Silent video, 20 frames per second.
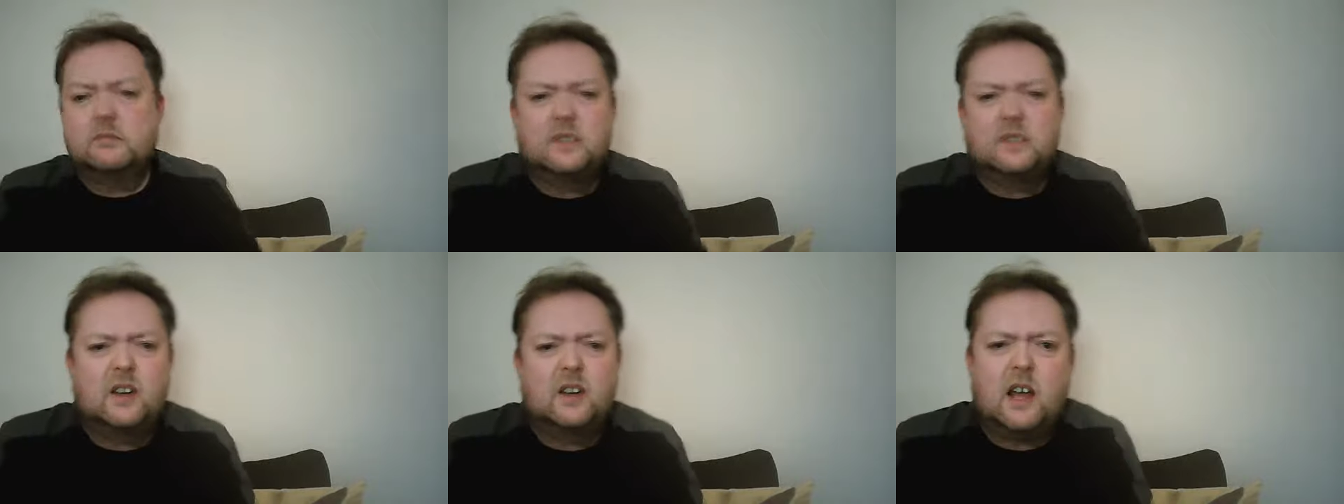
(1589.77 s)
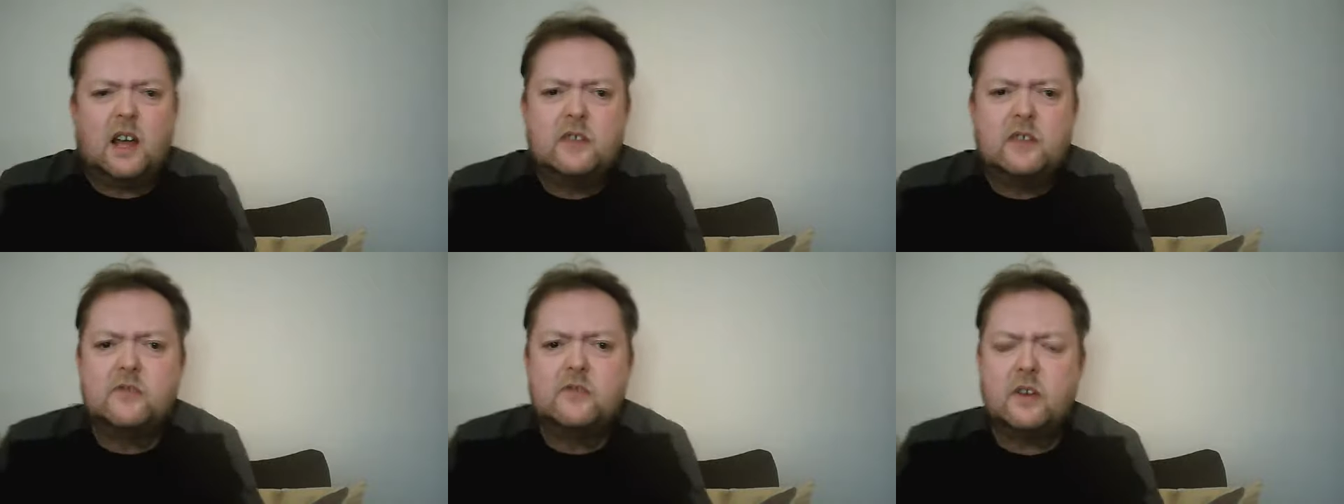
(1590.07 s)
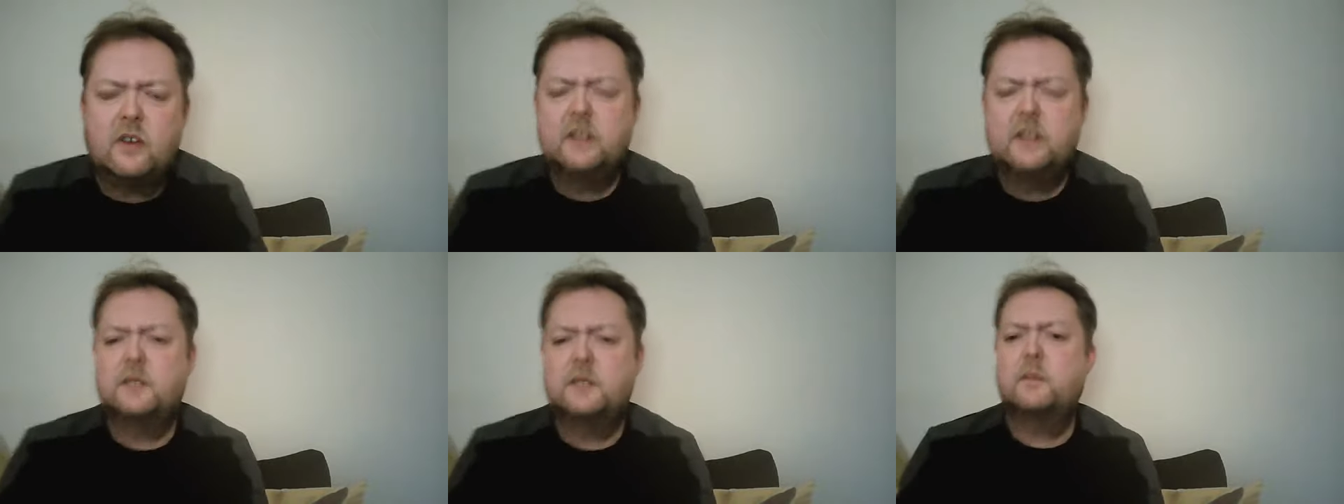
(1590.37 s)

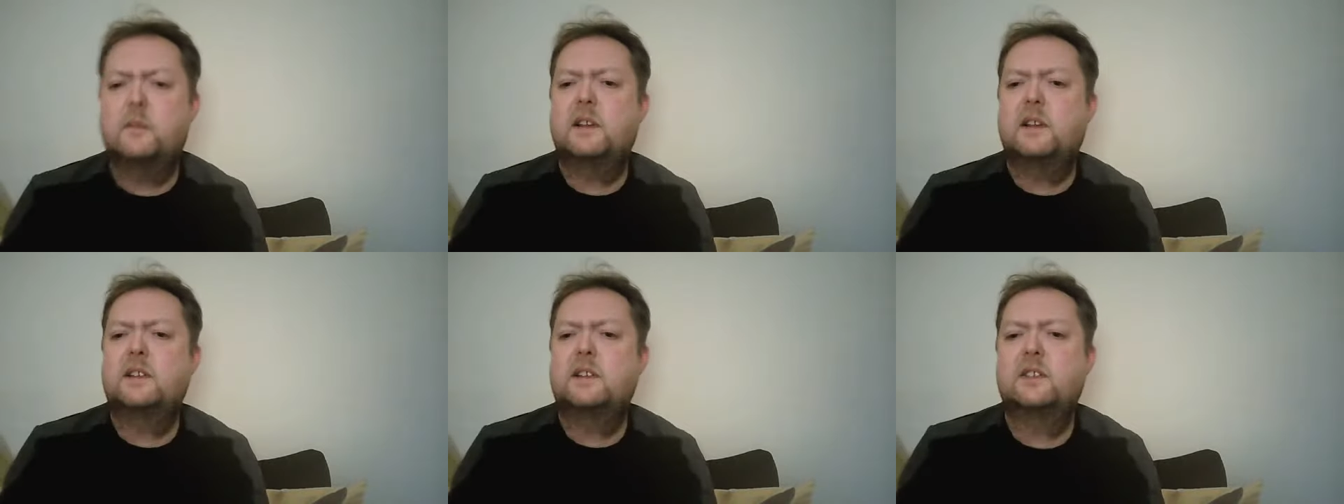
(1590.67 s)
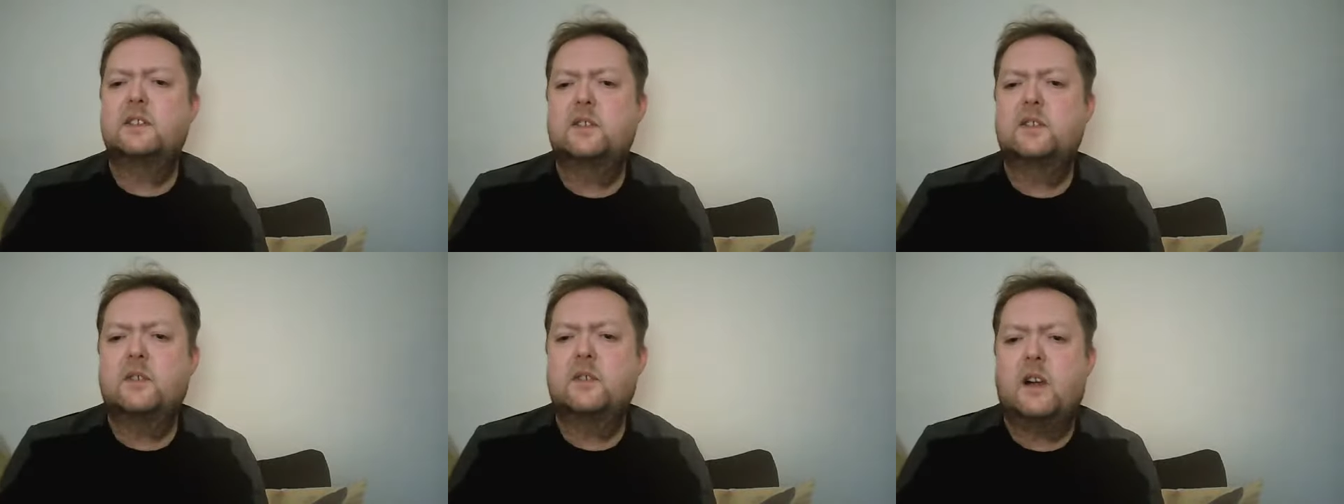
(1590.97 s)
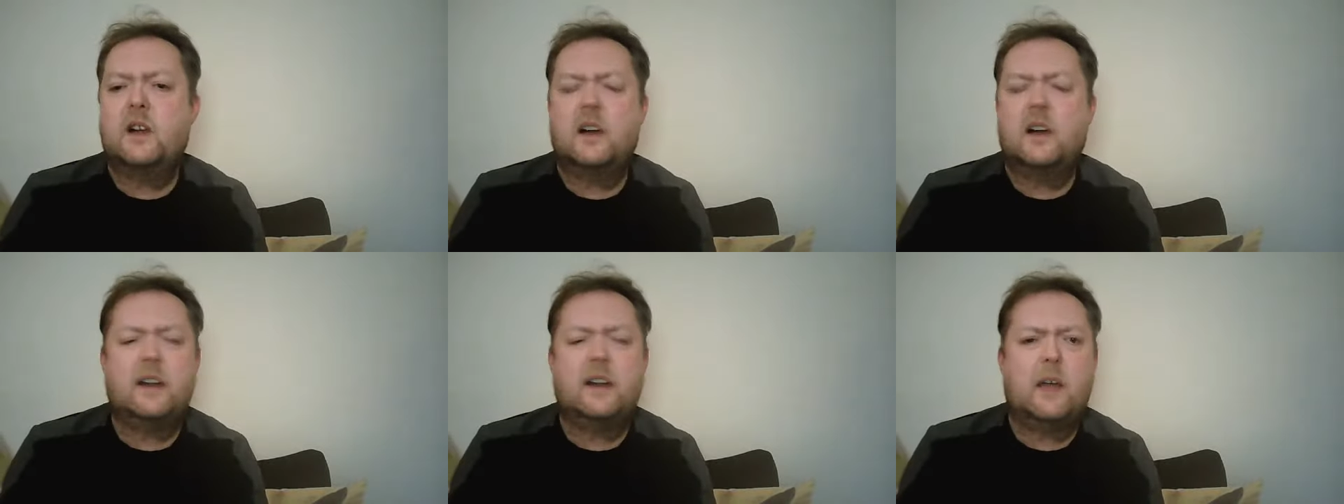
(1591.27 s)
Android's the Play Store,
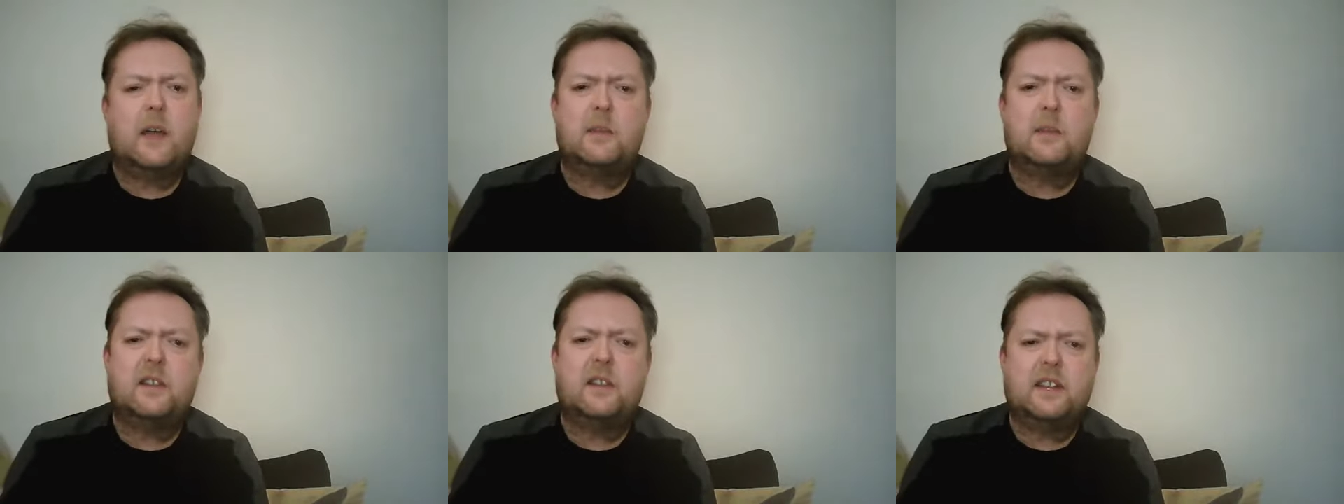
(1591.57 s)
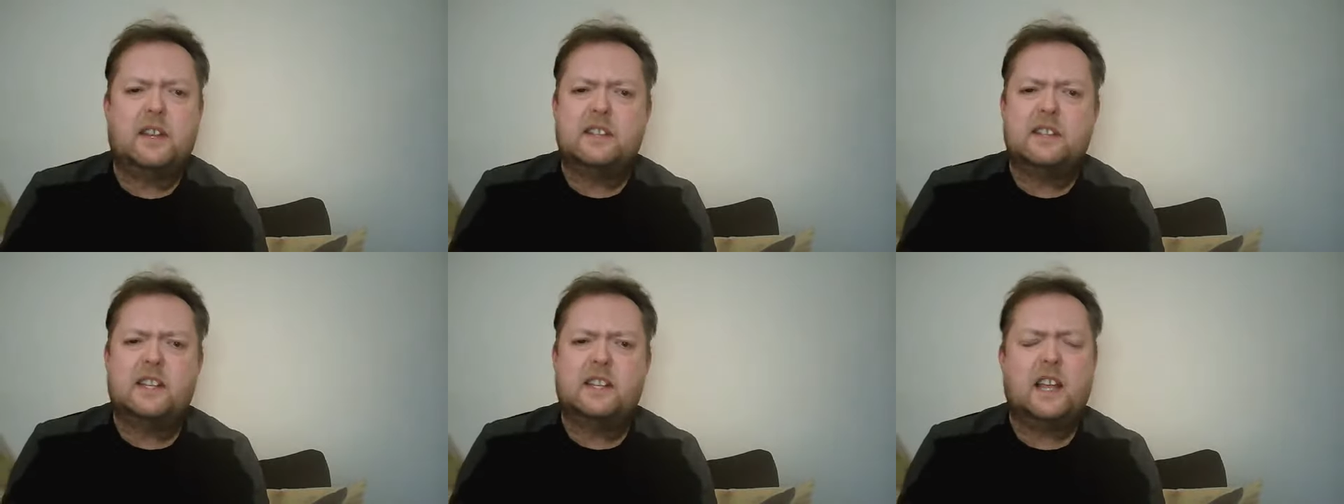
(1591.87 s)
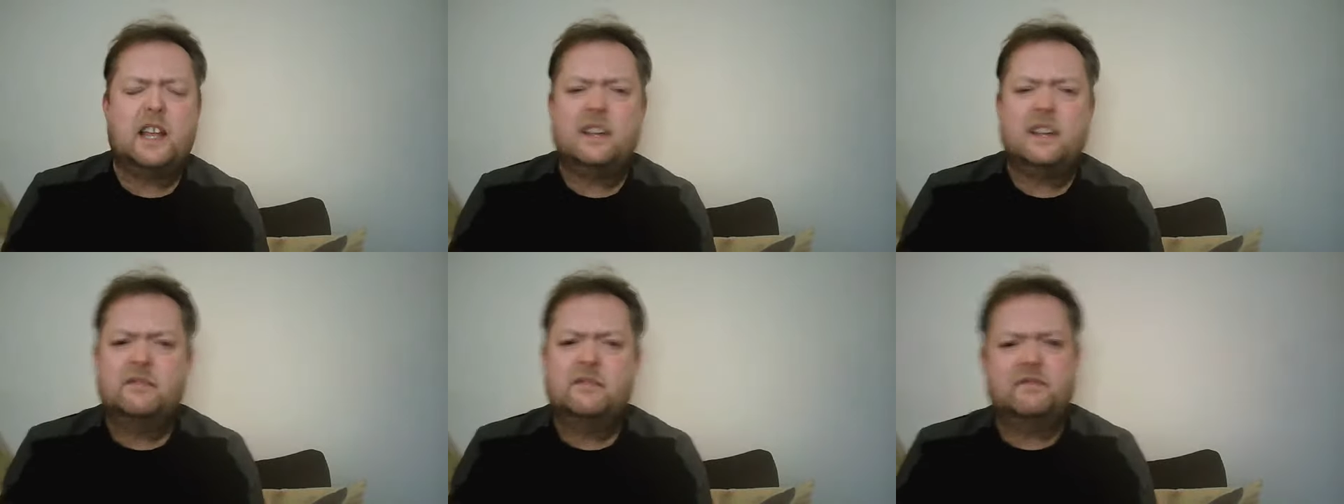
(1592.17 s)
on Apple, I think it's the
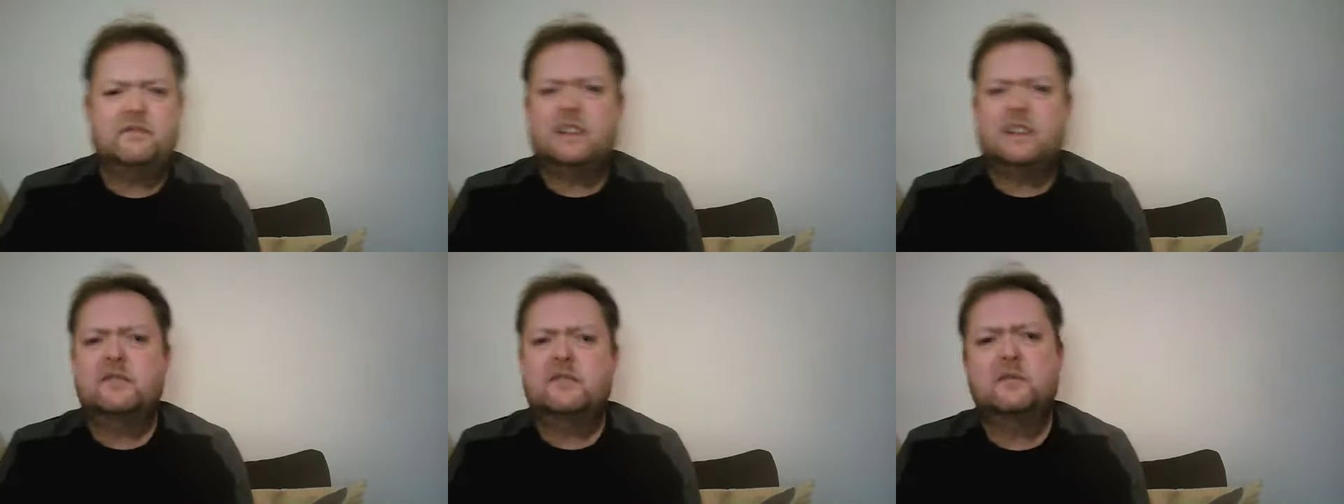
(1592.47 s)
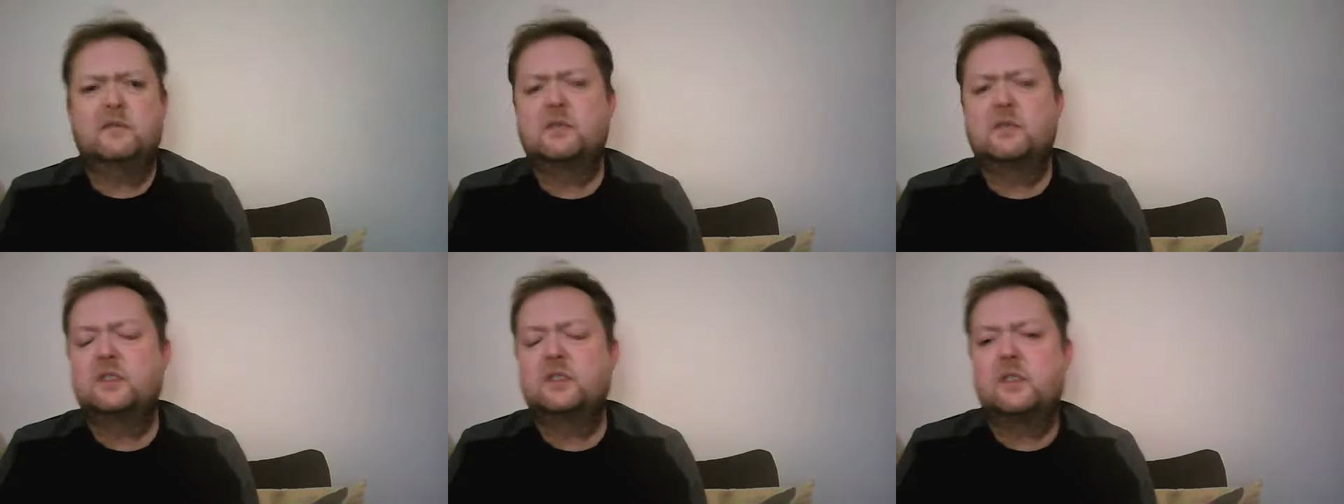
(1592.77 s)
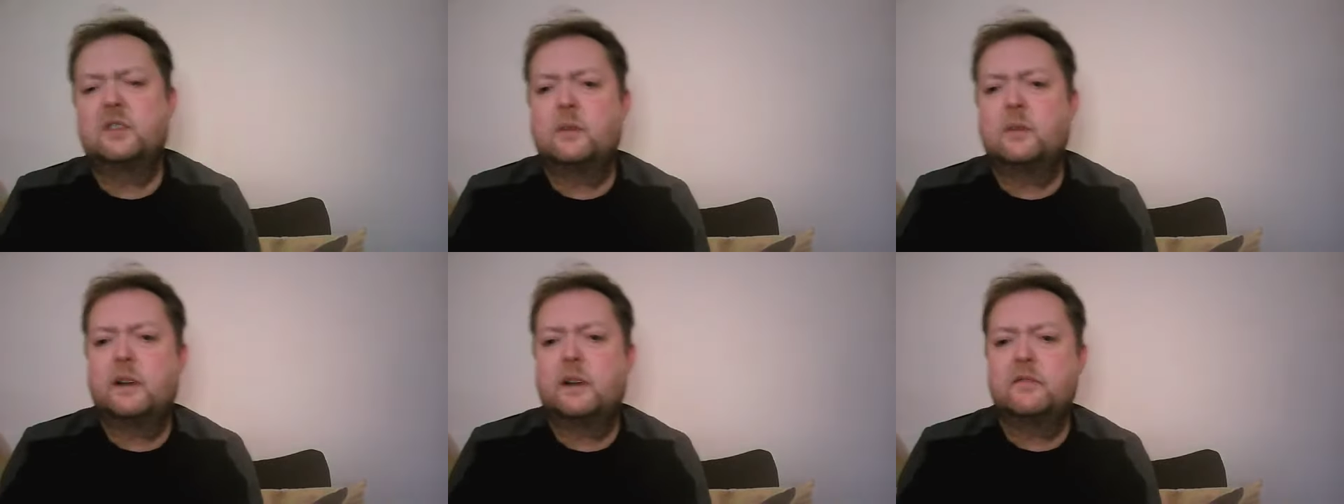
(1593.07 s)
iPhone
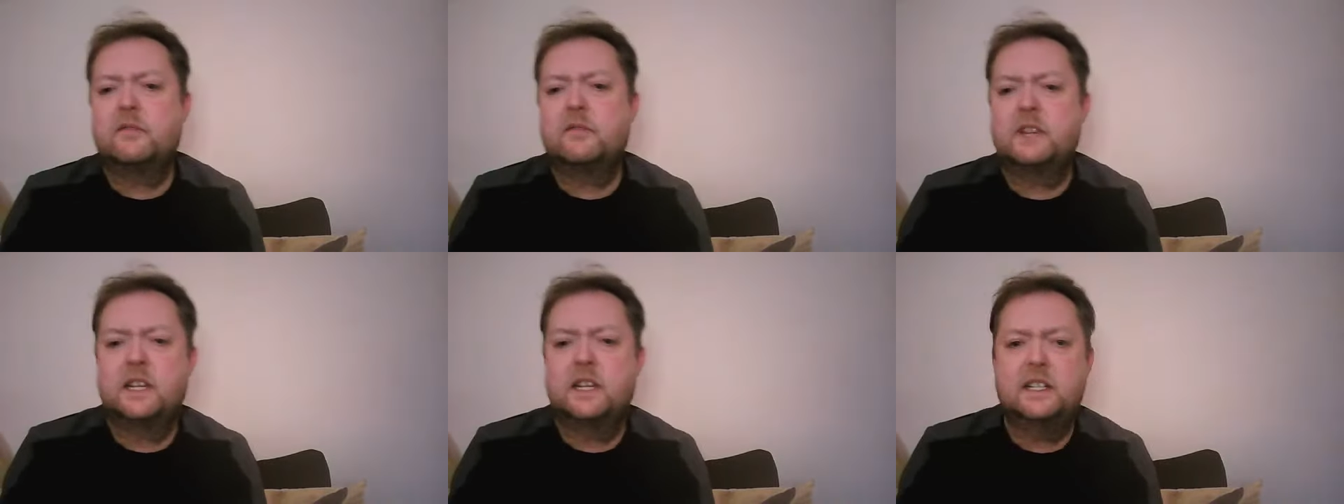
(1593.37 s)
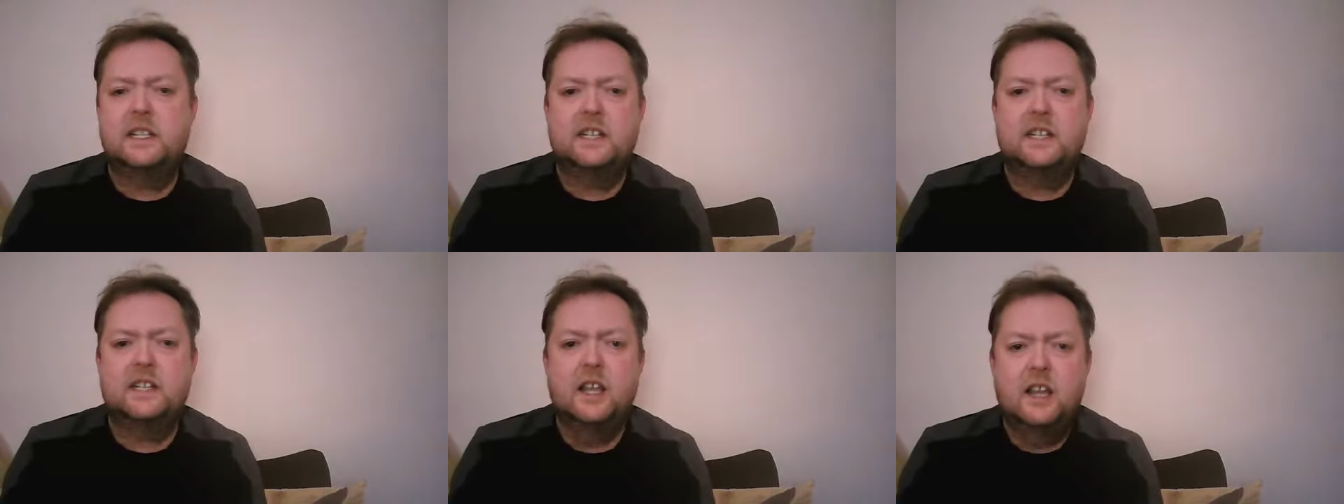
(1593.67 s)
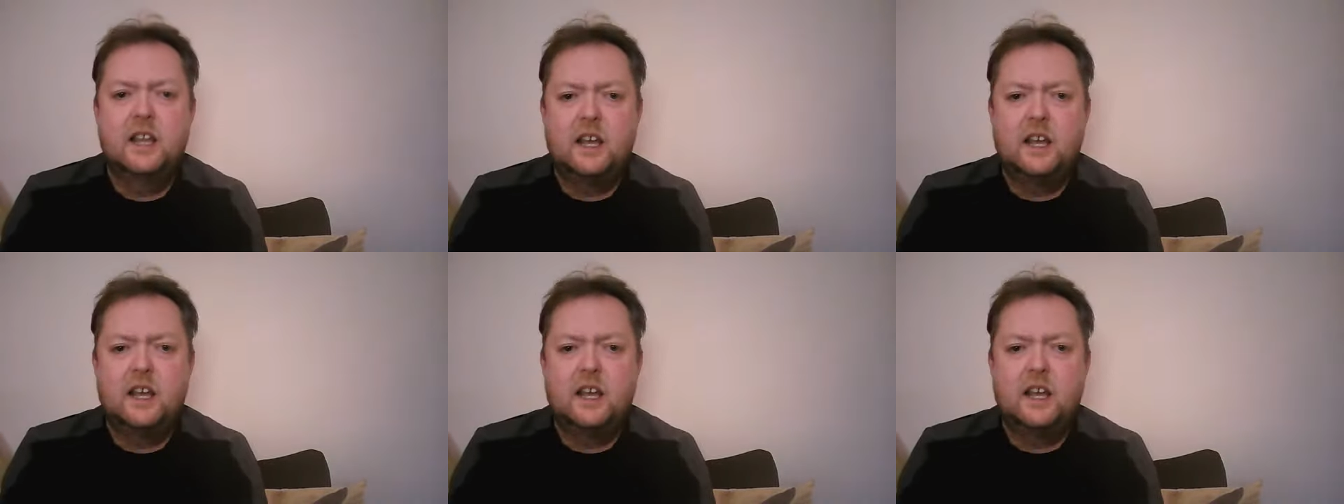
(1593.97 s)
store, whatever it is.